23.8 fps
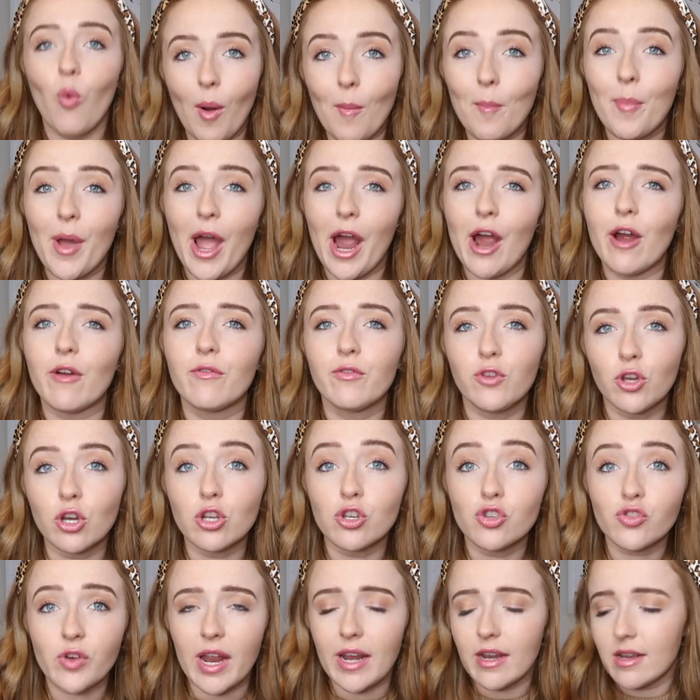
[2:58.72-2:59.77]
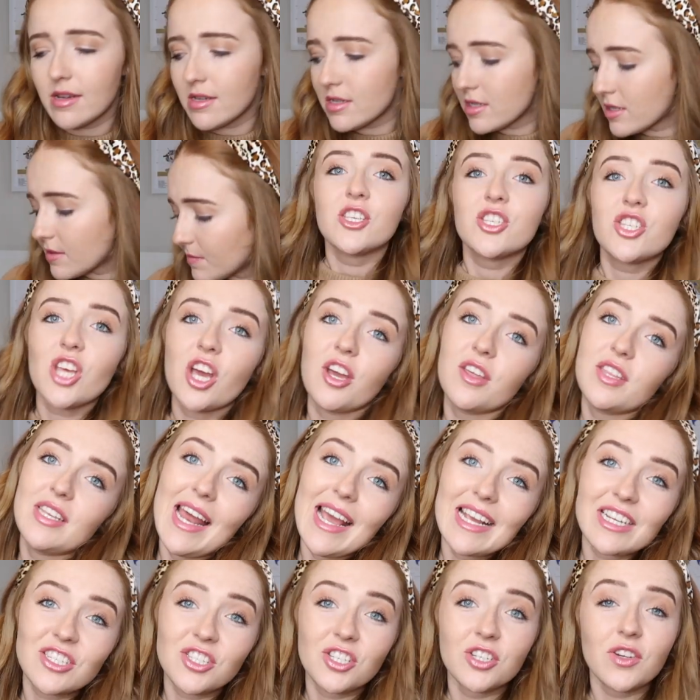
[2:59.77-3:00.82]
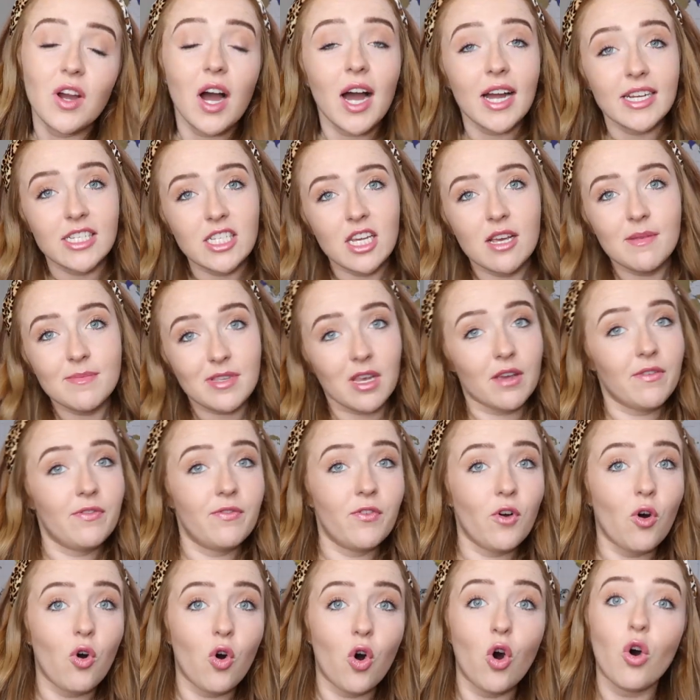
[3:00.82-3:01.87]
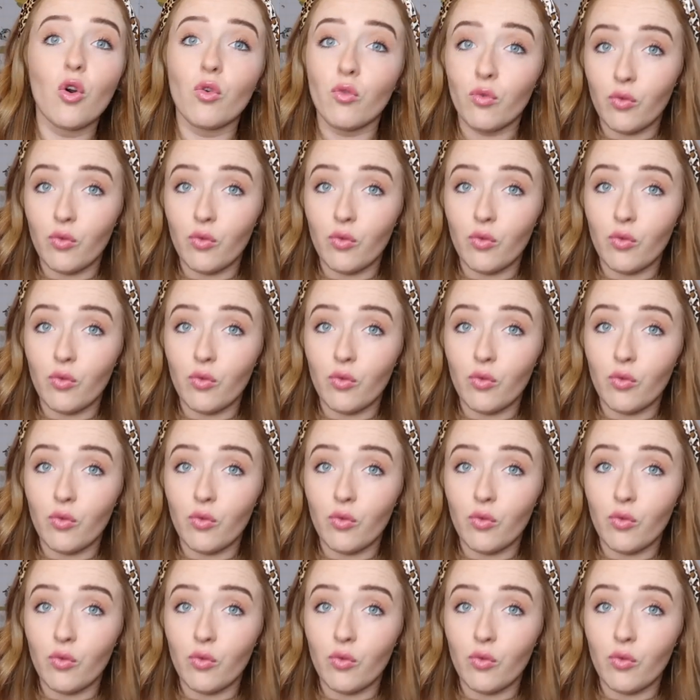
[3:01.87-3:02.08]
one pair of good trainers. So the next two items are for